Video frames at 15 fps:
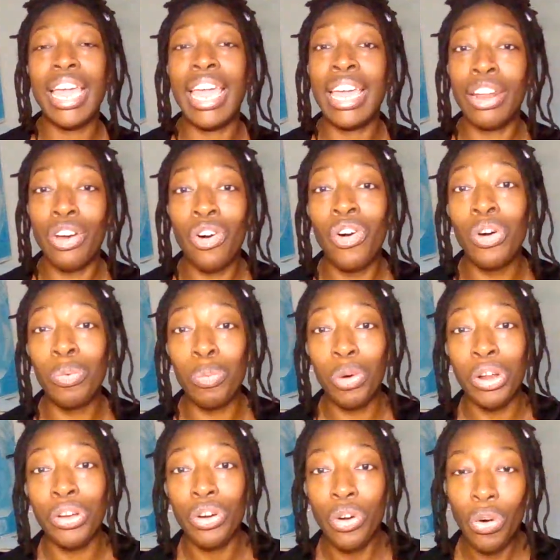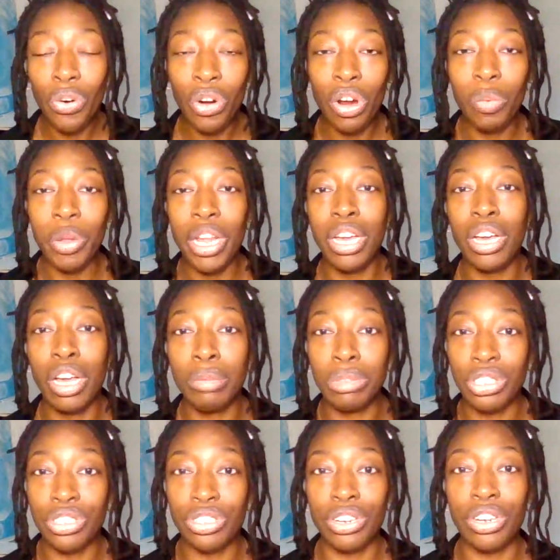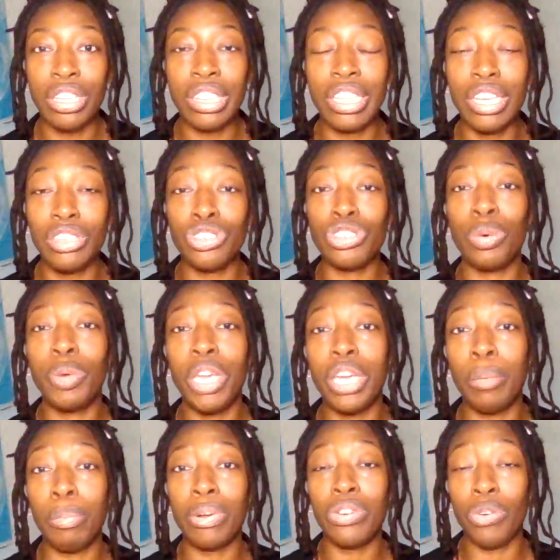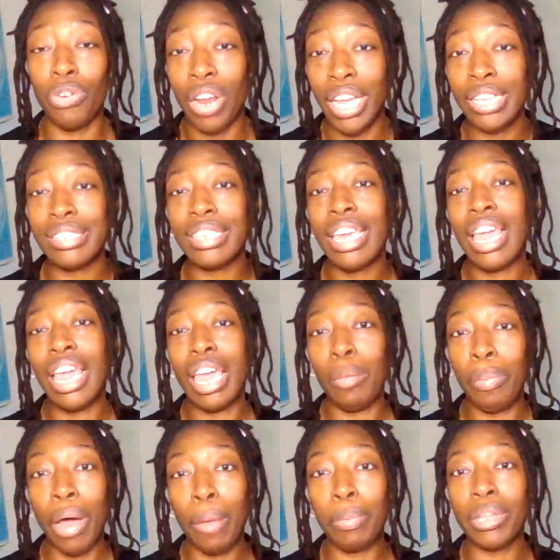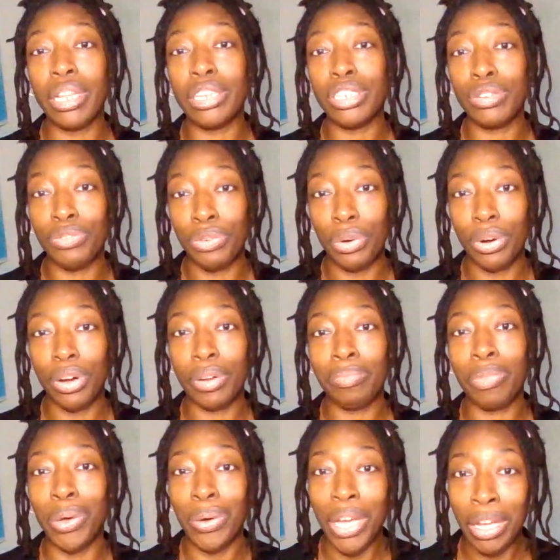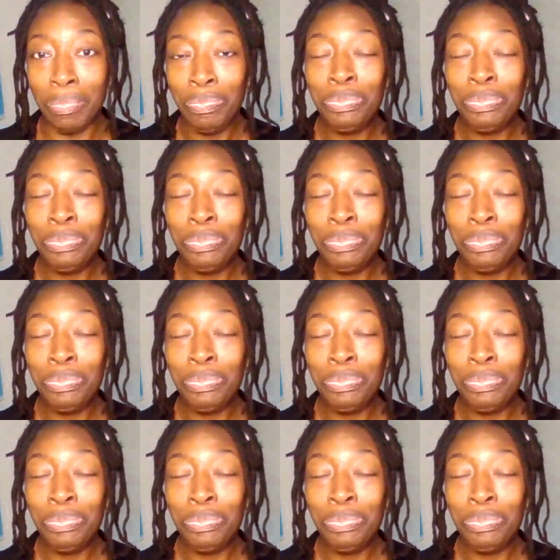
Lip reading: and on one accord when it comes to certain things, so we can progress a population forward. Okay,